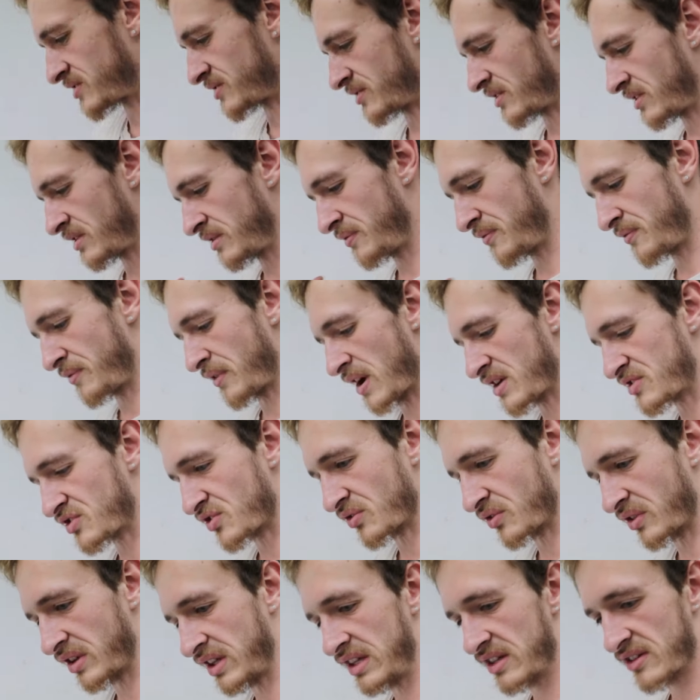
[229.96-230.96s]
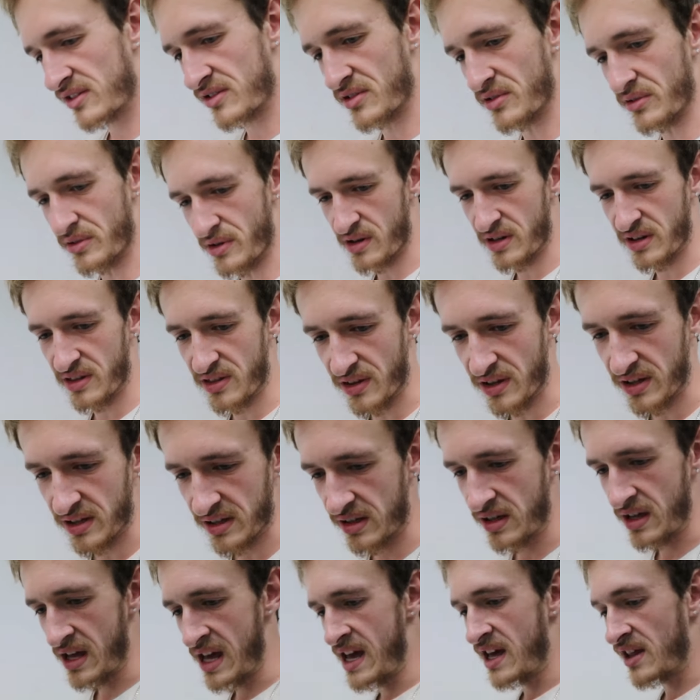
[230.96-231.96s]
or any fresh leaks or
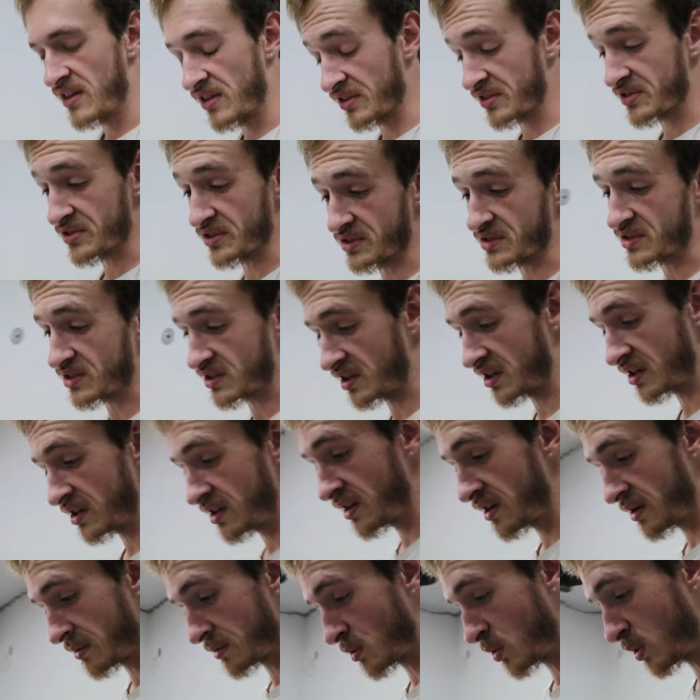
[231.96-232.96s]
anything. This looks good, I'm